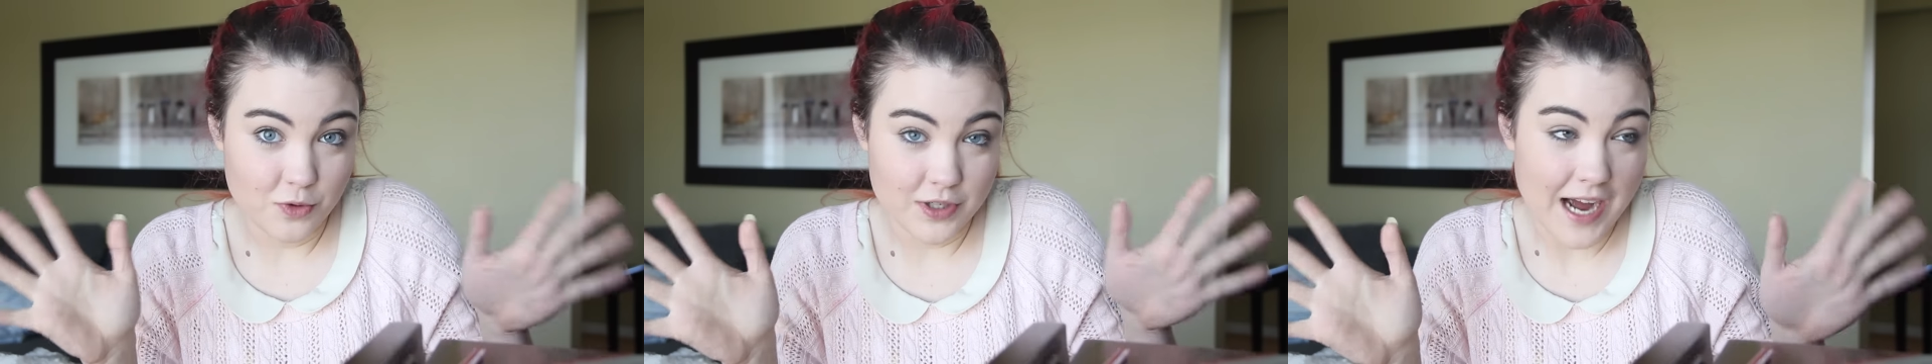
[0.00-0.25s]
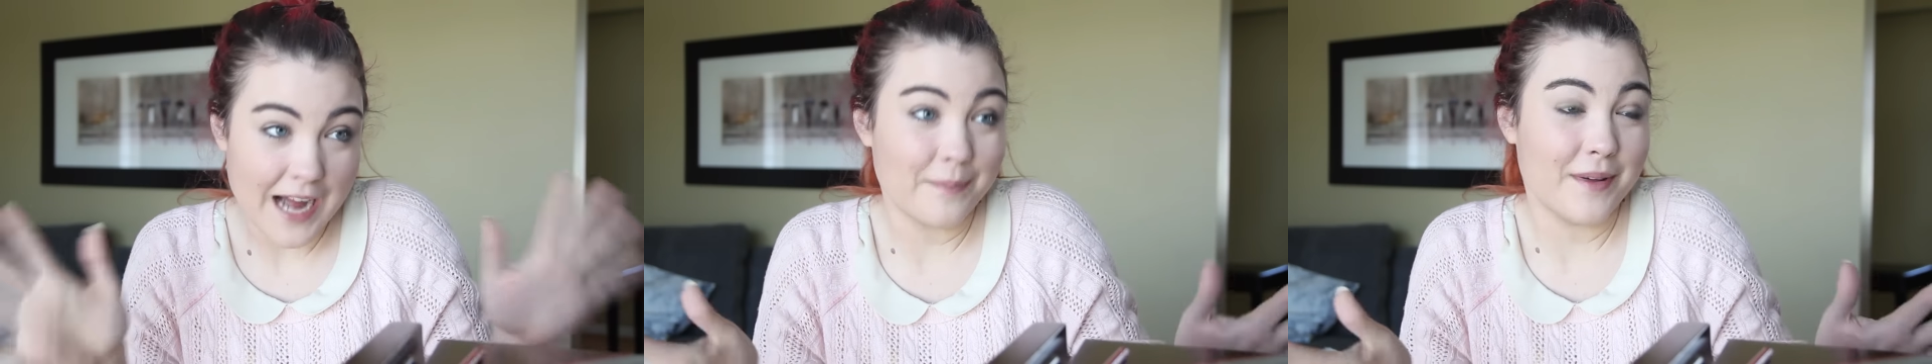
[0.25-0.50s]
would
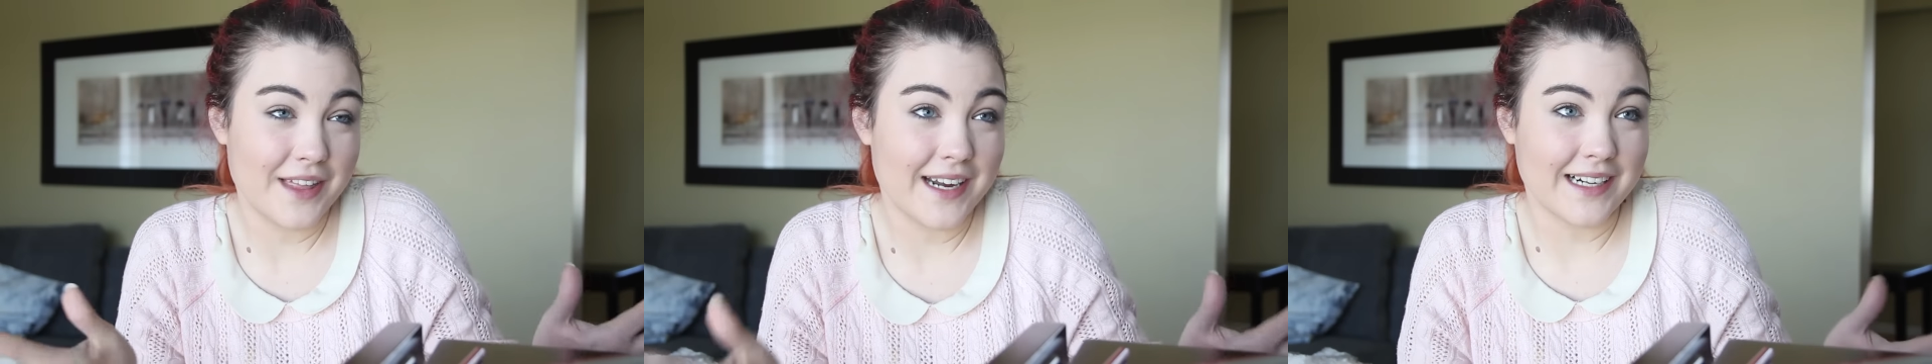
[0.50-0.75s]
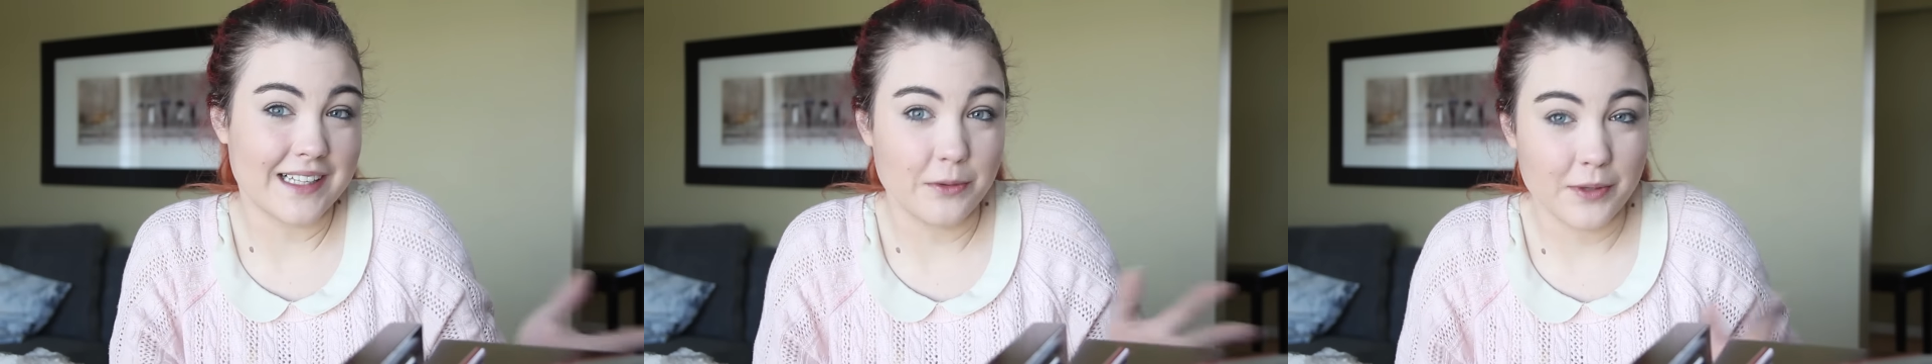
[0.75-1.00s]

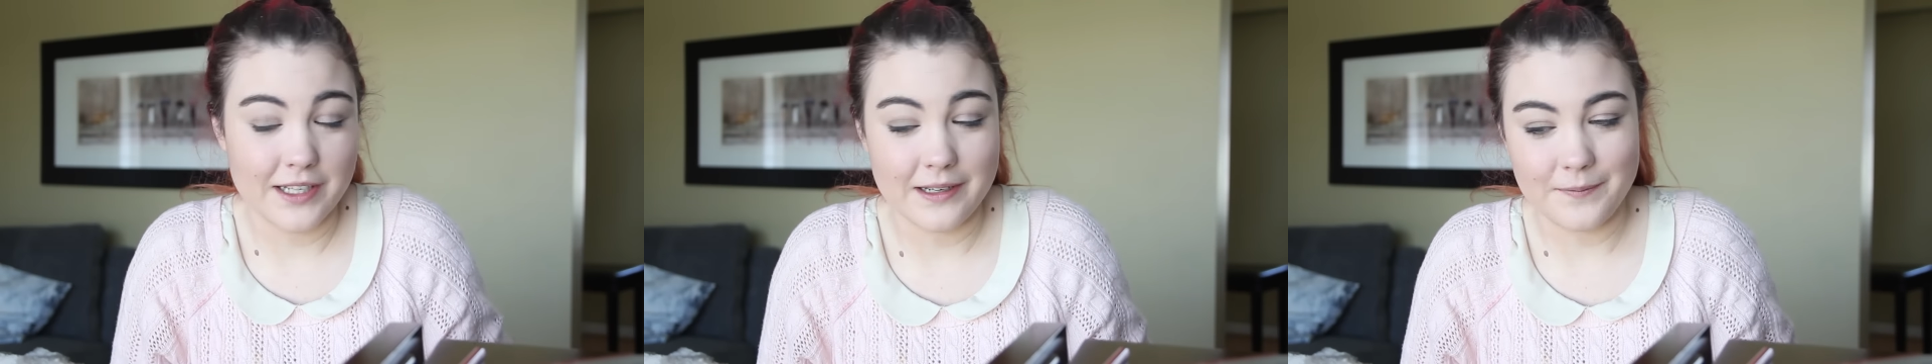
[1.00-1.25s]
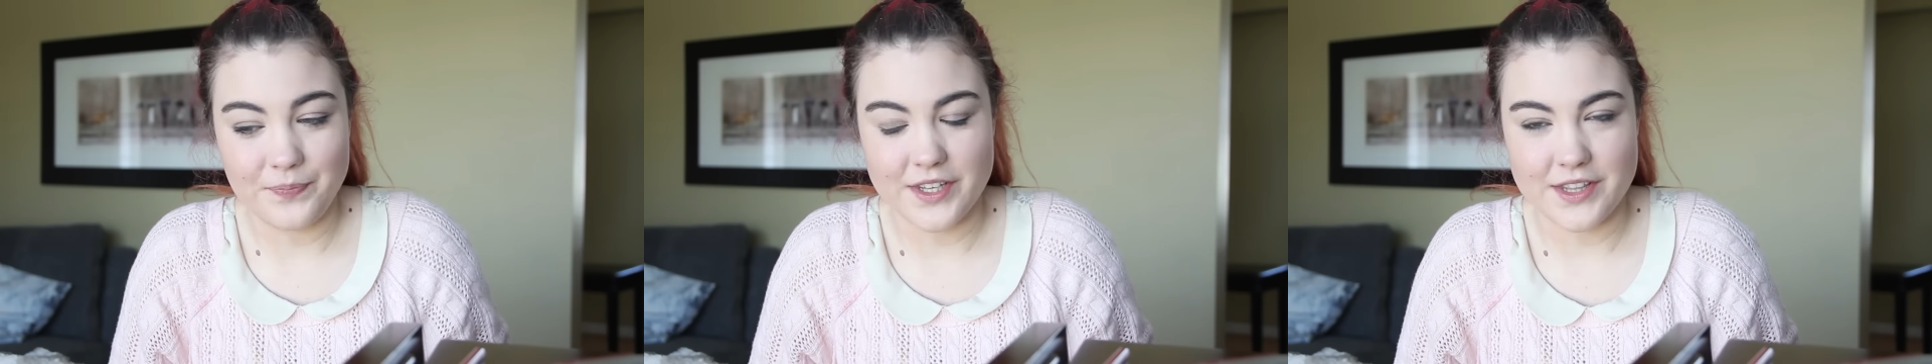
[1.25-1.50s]
hypothetically
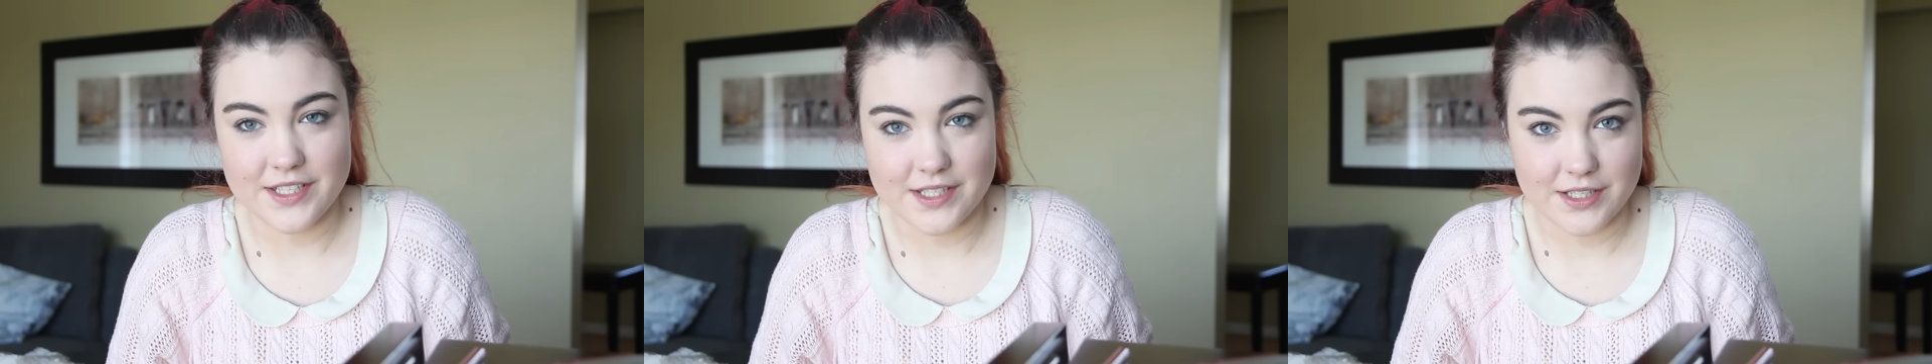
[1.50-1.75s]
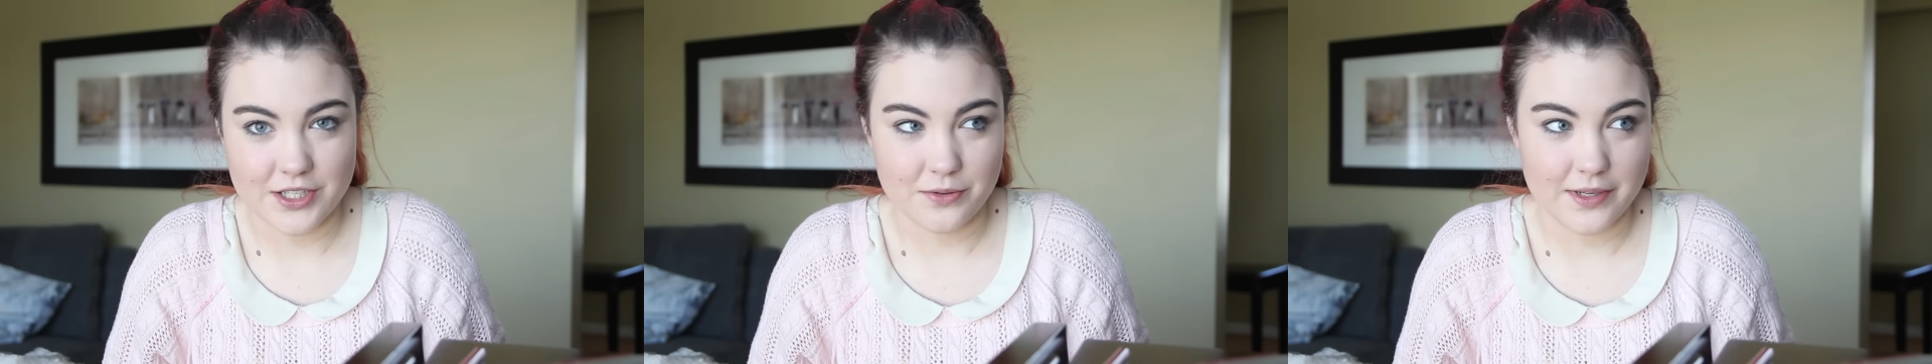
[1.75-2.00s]
win in this
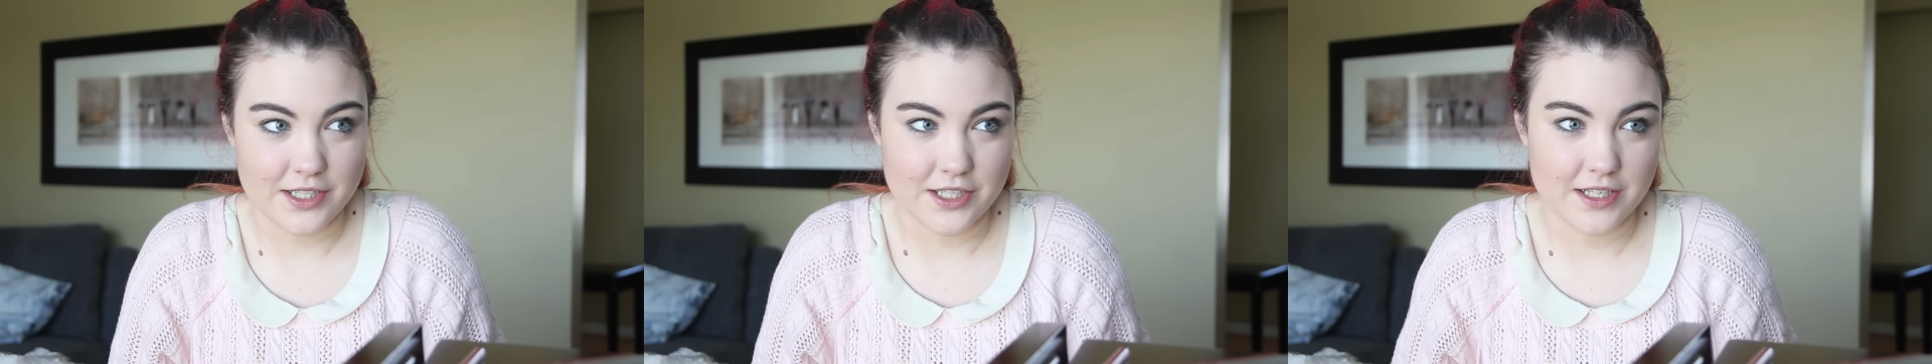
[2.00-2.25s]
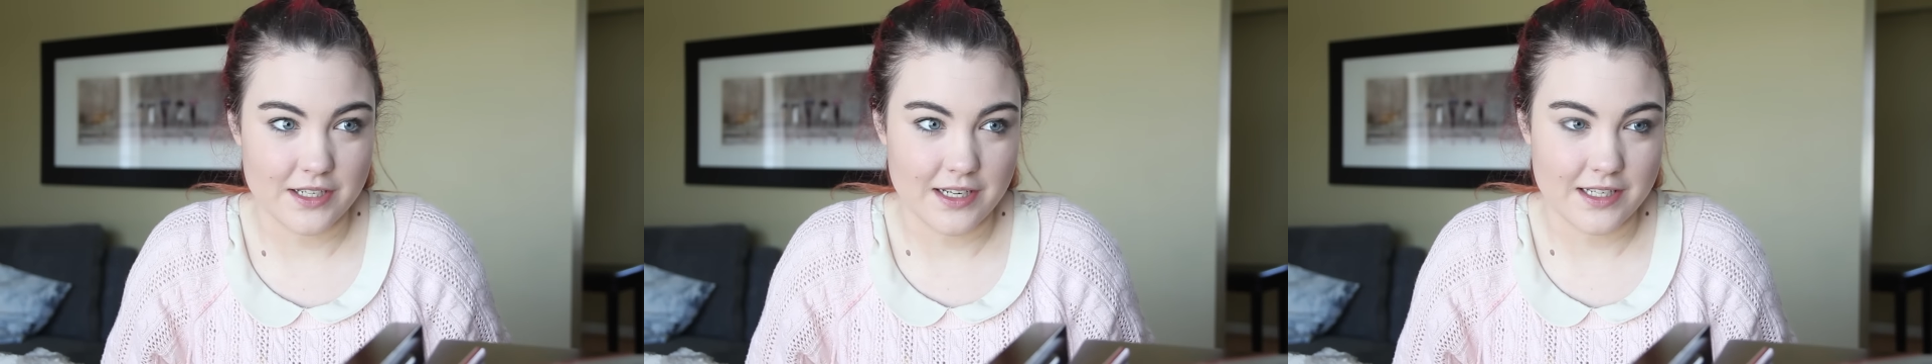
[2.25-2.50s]
situation.